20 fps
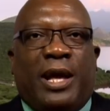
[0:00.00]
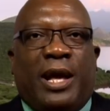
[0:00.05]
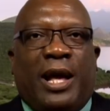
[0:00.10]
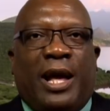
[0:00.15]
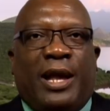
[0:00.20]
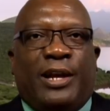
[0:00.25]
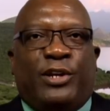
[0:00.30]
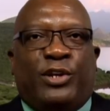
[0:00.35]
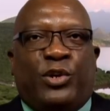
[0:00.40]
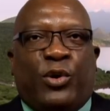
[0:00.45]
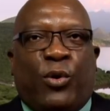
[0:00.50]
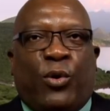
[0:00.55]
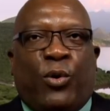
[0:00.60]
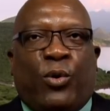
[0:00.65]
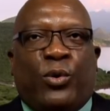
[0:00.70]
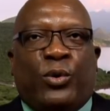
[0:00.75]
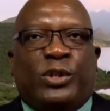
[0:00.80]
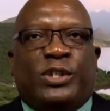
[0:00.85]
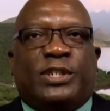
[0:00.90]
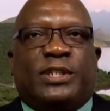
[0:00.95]
and
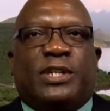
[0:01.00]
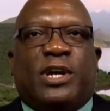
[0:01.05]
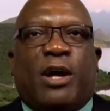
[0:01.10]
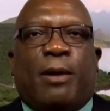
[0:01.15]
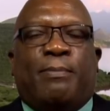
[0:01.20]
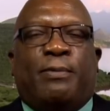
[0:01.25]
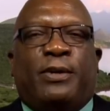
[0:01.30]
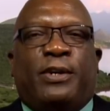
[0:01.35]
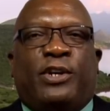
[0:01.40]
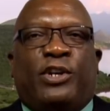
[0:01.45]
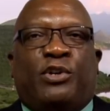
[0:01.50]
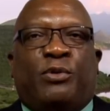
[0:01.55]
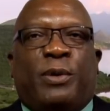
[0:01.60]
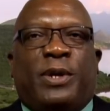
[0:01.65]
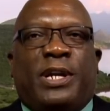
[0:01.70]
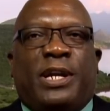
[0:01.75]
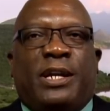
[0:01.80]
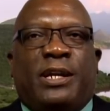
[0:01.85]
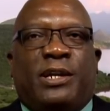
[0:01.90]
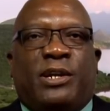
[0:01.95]
those coupled
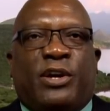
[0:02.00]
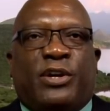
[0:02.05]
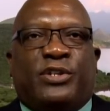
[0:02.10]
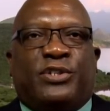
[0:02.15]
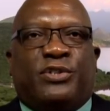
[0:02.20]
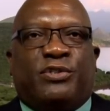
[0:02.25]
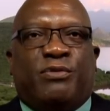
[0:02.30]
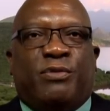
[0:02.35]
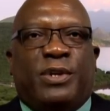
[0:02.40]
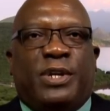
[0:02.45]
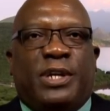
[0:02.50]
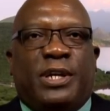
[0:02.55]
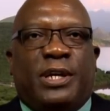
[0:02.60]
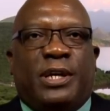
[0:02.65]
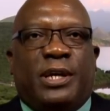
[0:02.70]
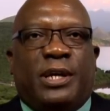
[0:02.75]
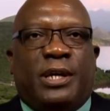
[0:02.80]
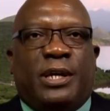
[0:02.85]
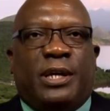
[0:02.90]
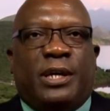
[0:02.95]
with industry,
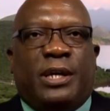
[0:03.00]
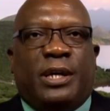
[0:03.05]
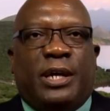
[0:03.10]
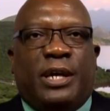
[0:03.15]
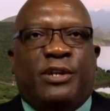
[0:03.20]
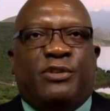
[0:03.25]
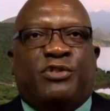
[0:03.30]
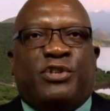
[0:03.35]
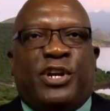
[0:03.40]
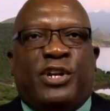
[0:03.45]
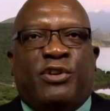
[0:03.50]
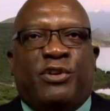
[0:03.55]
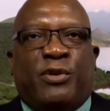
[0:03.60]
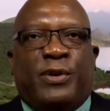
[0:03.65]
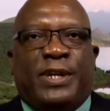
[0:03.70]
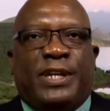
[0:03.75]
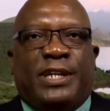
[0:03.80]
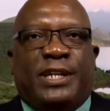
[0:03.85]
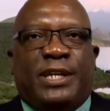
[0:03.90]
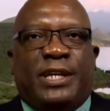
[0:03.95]

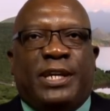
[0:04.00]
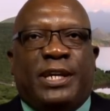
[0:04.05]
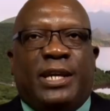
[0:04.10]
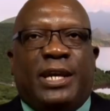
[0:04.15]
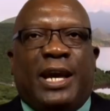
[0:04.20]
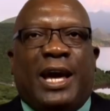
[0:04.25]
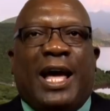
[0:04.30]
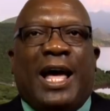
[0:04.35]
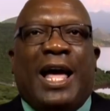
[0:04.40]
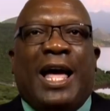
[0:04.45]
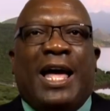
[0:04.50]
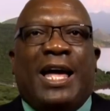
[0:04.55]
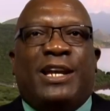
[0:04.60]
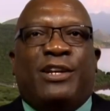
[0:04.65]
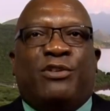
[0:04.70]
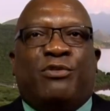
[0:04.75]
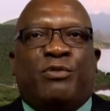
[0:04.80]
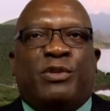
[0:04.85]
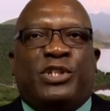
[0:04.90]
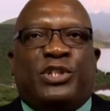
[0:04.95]
ingenuity,
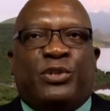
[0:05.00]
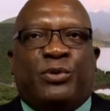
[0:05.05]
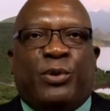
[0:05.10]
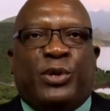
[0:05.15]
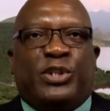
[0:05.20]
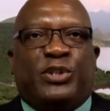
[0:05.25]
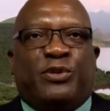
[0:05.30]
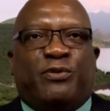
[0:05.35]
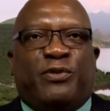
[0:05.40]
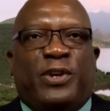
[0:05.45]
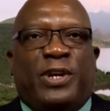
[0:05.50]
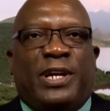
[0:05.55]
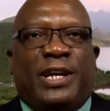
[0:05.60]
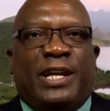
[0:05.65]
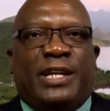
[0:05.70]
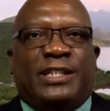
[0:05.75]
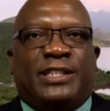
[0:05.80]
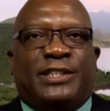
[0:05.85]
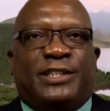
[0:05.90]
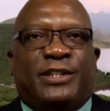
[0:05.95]
and
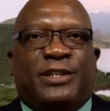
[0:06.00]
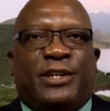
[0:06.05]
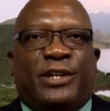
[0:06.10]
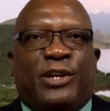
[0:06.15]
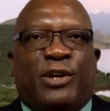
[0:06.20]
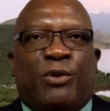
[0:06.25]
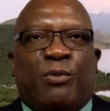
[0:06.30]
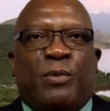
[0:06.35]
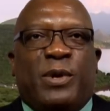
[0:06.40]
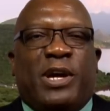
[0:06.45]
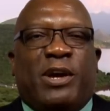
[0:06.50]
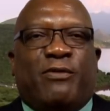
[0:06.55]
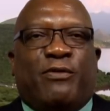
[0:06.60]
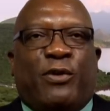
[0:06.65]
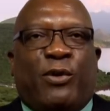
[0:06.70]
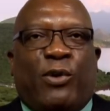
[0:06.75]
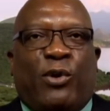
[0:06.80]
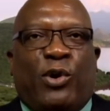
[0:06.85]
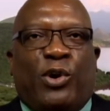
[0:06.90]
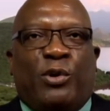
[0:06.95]
resourcefulness we have
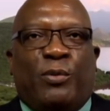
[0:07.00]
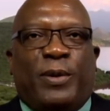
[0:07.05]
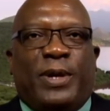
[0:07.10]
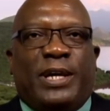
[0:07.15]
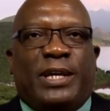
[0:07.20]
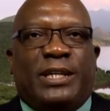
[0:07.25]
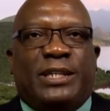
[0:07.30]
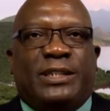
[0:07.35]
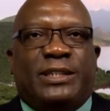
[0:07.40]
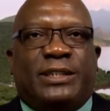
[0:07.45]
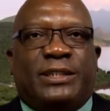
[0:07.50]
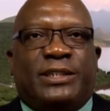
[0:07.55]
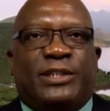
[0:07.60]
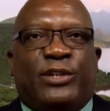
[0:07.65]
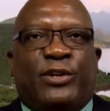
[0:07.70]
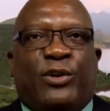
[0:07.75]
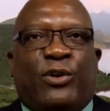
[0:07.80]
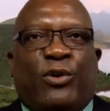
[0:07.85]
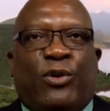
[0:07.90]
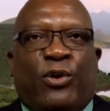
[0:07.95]
always
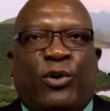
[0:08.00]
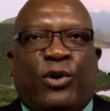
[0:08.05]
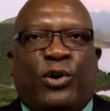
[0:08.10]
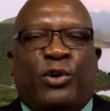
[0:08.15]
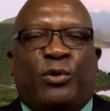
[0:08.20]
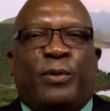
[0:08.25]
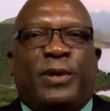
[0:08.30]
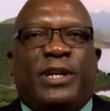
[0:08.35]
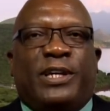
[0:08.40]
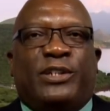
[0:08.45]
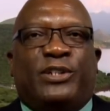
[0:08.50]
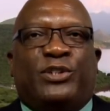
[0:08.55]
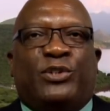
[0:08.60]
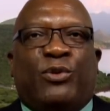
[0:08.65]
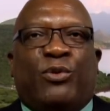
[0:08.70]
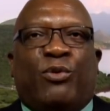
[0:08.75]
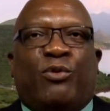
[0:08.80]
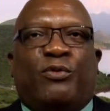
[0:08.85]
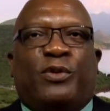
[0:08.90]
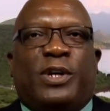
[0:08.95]

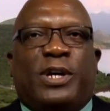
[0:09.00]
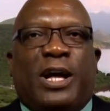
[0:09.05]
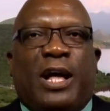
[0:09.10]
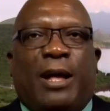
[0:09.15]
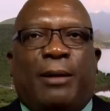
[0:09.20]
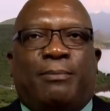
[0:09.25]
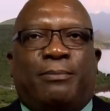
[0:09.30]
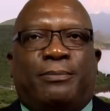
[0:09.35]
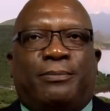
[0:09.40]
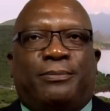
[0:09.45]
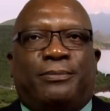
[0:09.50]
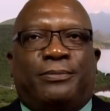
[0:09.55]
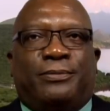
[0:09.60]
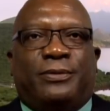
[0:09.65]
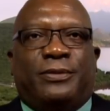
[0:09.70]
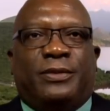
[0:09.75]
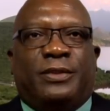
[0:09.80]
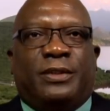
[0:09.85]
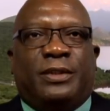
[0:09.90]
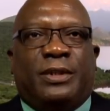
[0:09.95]
overcome.
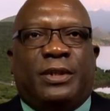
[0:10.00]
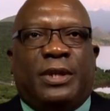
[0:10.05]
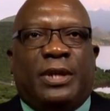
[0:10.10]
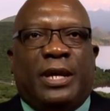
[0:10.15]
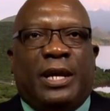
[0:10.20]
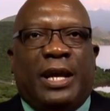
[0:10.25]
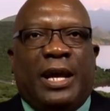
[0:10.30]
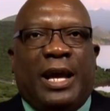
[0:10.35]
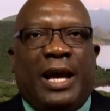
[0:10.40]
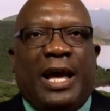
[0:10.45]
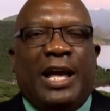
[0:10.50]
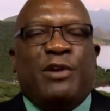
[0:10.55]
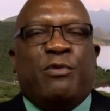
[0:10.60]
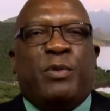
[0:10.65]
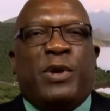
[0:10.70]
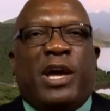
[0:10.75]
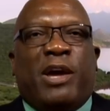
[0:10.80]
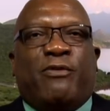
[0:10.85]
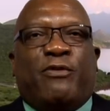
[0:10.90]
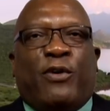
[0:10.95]
And
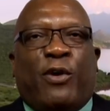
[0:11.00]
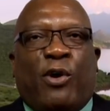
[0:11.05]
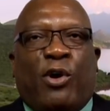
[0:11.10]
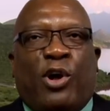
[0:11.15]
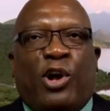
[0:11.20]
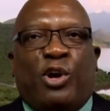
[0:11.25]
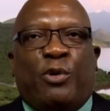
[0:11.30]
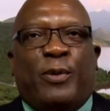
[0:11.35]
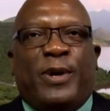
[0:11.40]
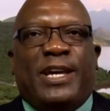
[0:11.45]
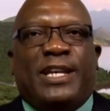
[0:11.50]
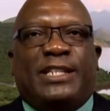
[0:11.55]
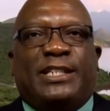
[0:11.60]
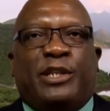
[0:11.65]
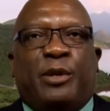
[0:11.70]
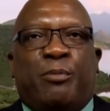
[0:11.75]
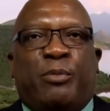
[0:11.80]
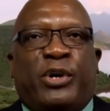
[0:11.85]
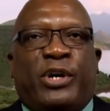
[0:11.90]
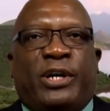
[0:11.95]
we have
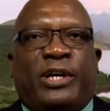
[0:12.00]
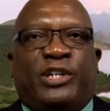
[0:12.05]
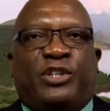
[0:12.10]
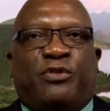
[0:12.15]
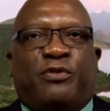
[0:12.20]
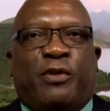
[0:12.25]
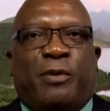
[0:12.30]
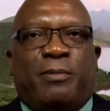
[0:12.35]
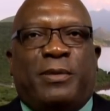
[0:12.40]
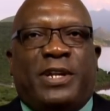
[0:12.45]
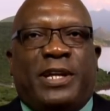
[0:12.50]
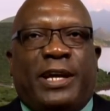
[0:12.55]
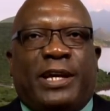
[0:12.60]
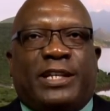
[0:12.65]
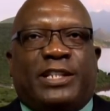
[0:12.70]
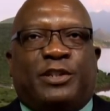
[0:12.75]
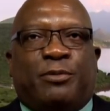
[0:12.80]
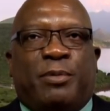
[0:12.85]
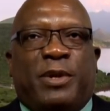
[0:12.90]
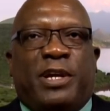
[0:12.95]
always emerged from the
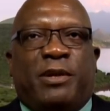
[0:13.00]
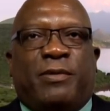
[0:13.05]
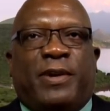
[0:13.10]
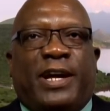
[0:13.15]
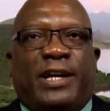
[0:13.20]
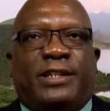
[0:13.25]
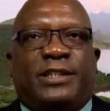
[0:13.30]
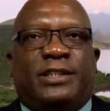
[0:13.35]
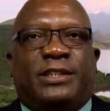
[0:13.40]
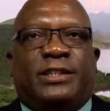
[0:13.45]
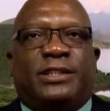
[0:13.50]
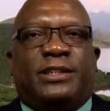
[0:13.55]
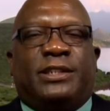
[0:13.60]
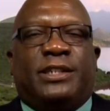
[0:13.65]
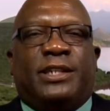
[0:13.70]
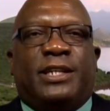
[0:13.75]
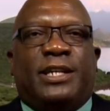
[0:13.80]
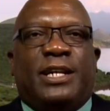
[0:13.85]
experience